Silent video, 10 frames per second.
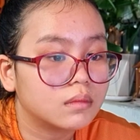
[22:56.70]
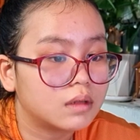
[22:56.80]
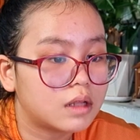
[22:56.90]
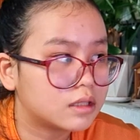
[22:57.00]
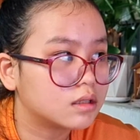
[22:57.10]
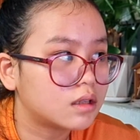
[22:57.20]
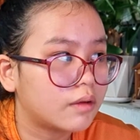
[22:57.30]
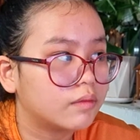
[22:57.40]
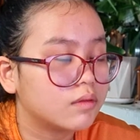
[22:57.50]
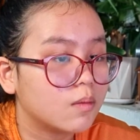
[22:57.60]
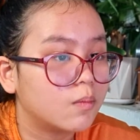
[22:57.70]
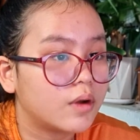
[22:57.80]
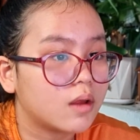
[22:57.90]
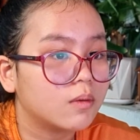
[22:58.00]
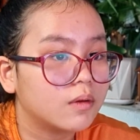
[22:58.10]
Like stuff you
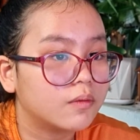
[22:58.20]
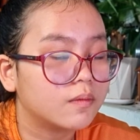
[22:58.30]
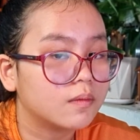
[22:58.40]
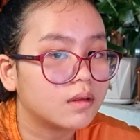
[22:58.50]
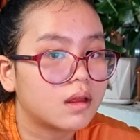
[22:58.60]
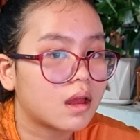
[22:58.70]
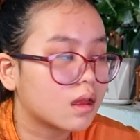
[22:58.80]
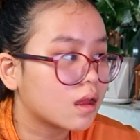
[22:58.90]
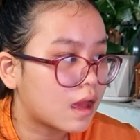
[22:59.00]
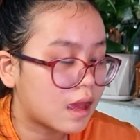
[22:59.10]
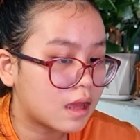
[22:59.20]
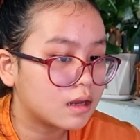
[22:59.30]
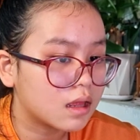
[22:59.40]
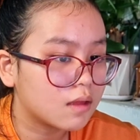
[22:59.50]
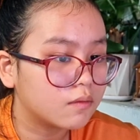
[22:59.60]
bring with
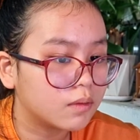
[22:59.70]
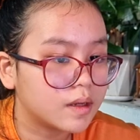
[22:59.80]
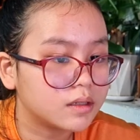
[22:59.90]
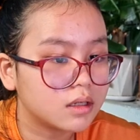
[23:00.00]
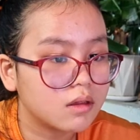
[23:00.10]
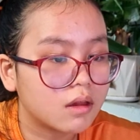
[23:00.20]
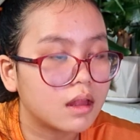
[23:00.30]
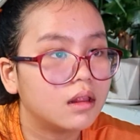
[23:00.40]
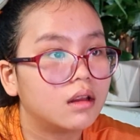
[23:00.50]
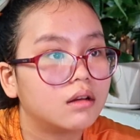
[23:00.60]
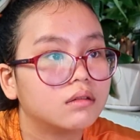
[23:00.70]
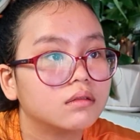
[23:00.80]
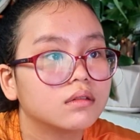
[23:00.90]
any information you can learn.